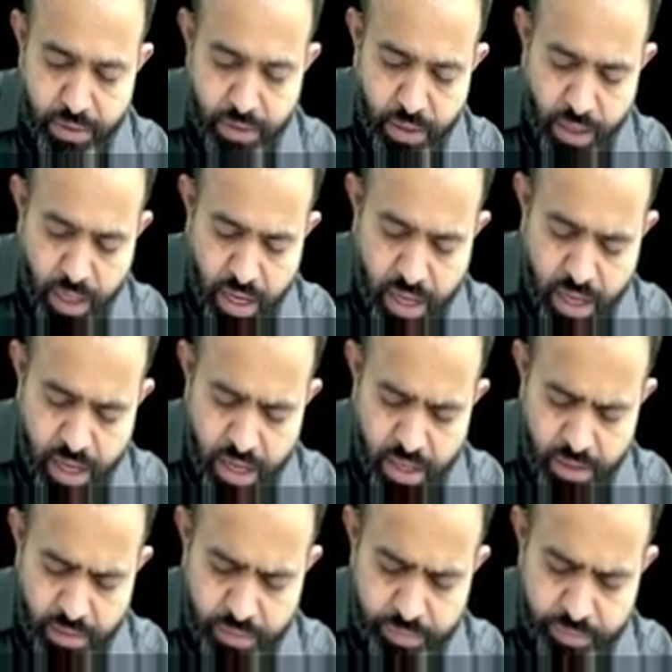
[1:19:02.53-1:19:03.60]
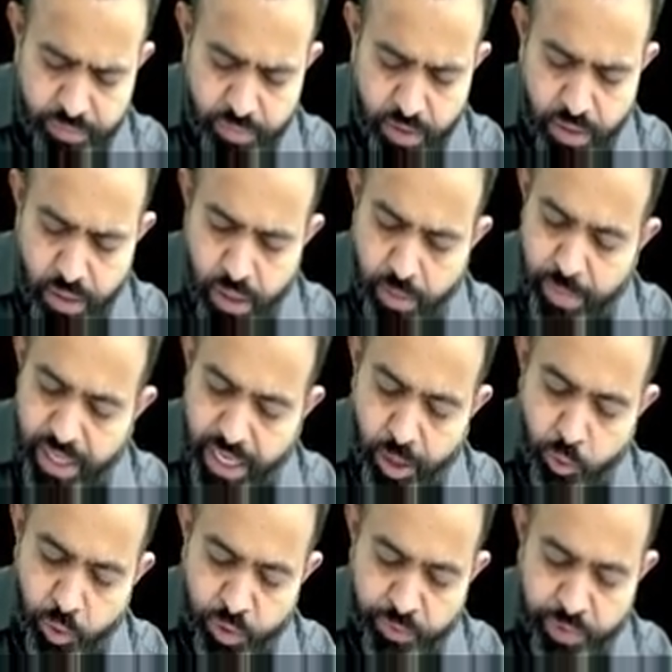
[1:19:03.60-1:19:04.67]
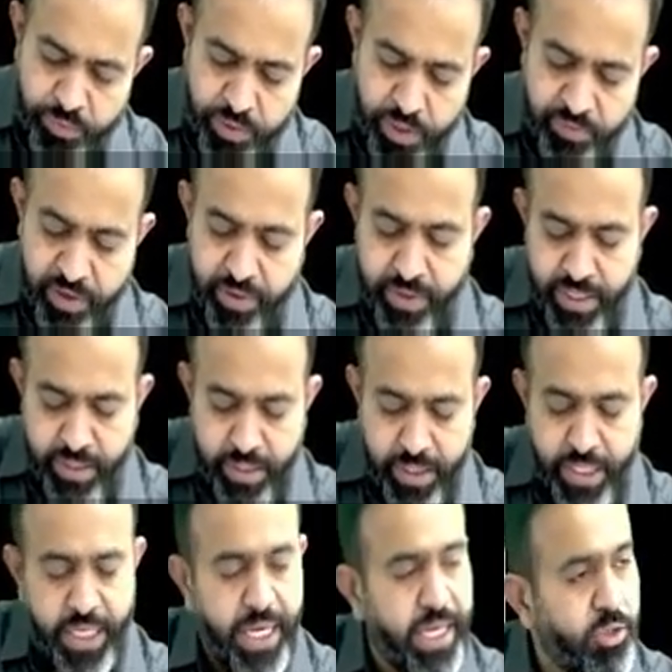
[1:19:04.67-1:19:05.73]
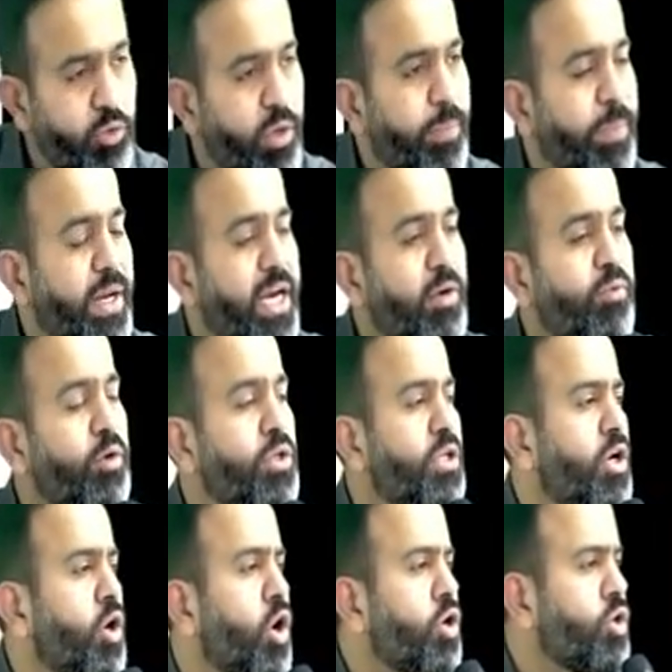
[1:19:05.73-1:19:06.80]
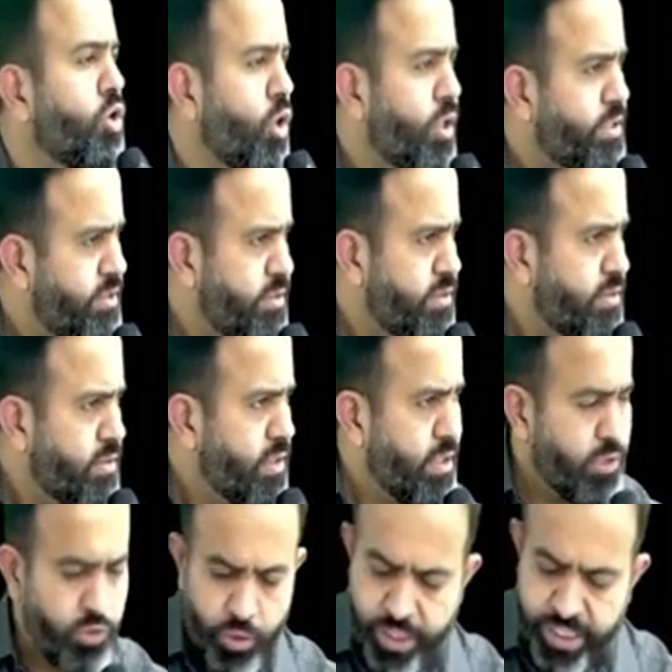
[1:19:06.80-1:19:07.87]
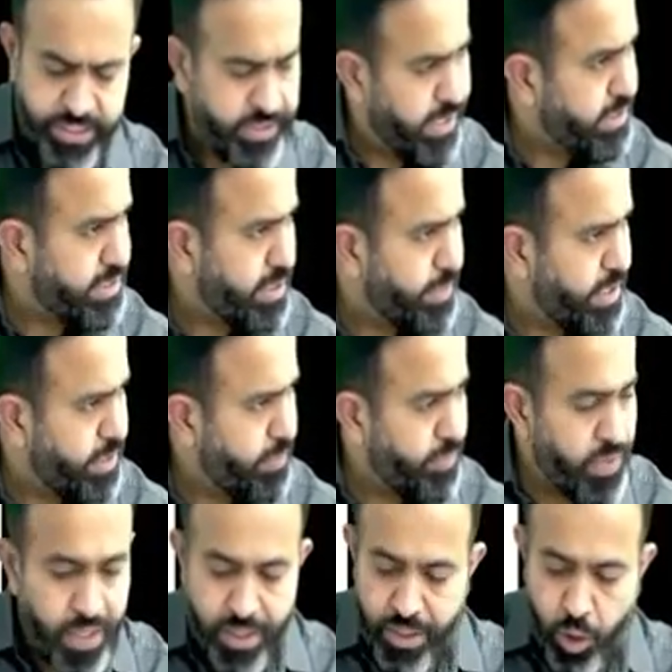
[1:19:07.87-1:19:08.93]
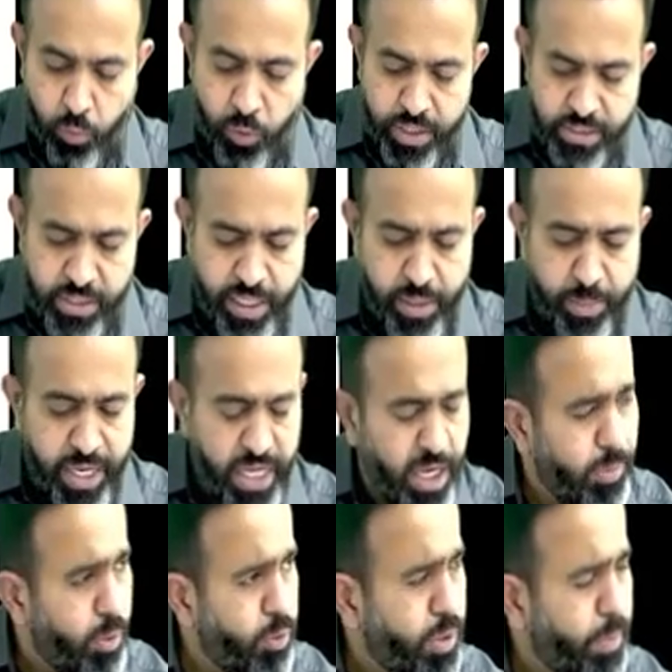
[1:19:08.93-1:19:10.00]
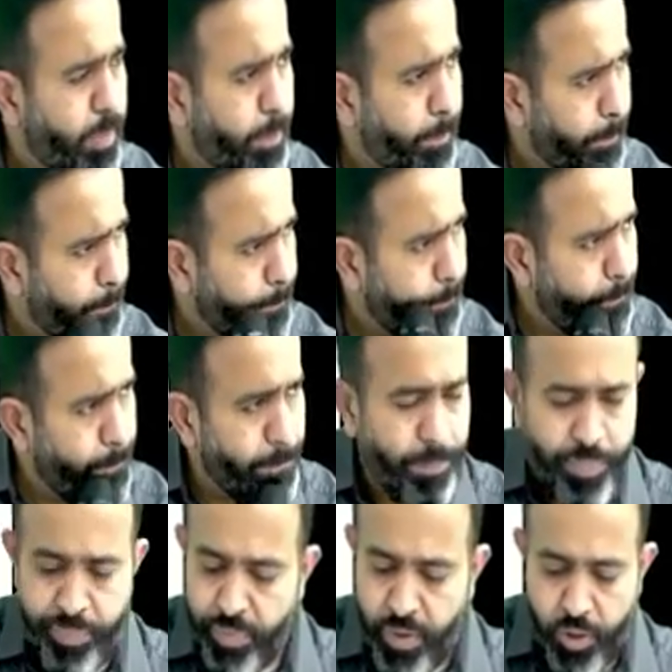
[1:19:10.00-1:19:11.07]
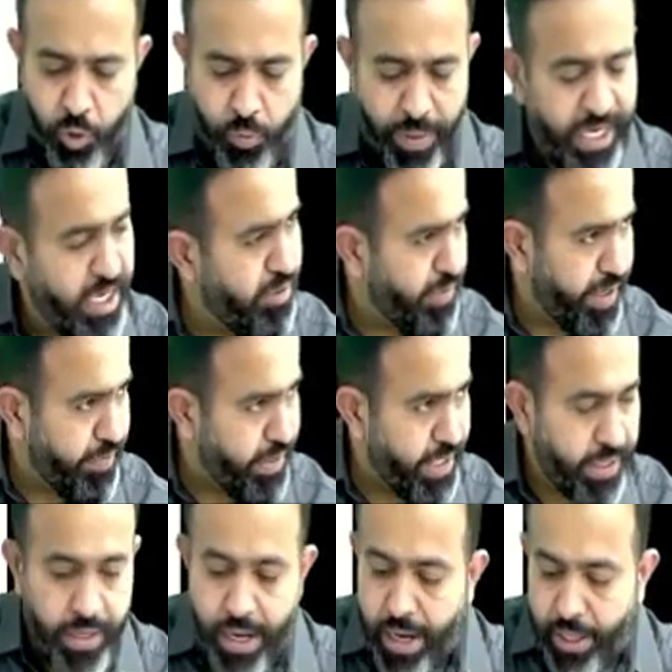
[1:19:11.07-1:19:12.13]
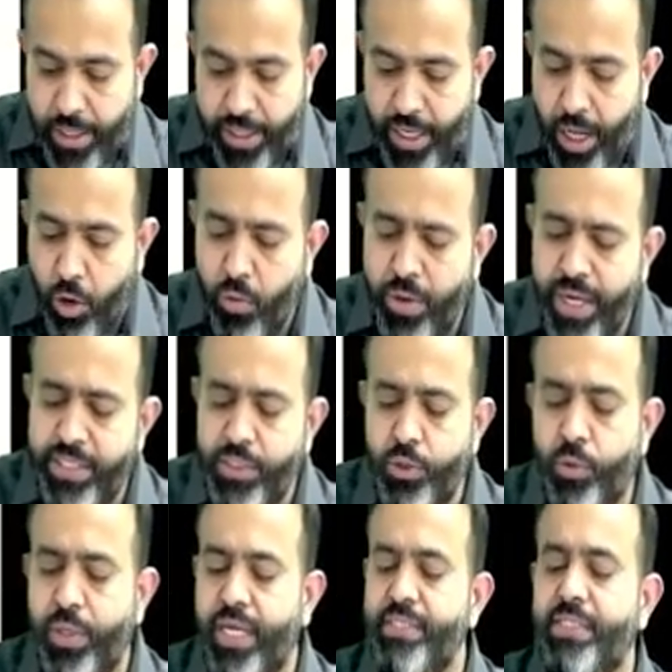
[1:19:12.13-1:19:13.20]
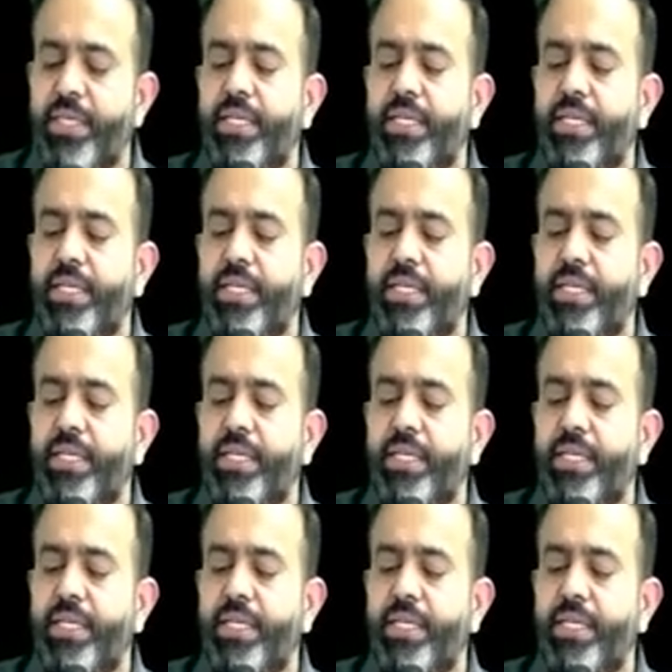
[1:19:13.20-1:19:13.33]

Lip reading: But out of 55 lakh, 30 lakh you applied for the wrong cause. So it is taxable. Now what is the remaining amount? 25 lakh. Now guys, you can say